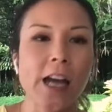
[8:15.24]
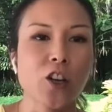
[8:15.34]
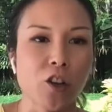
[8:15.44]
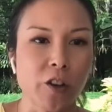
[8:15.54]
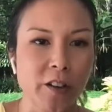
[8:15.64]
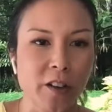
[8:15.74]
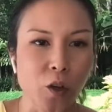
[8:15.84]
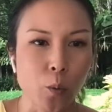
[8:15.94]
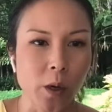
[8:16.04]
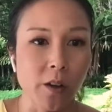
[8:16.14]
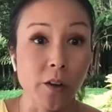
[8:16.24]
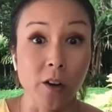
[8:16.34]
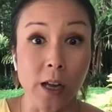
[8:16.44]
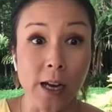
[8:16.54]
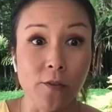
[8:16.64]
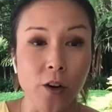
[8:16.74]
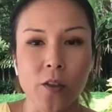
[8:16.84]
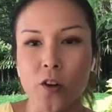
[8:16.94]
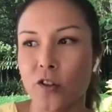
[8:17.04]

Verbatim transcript: categories, if you will, in our life, right?